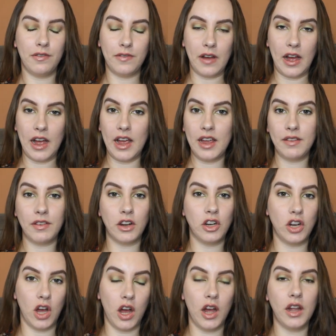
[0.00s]
five
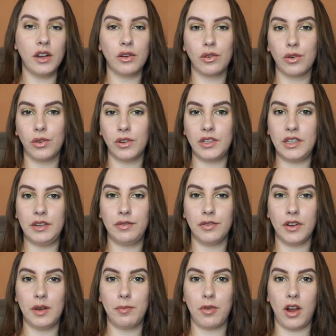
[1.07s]
non-cruelty-free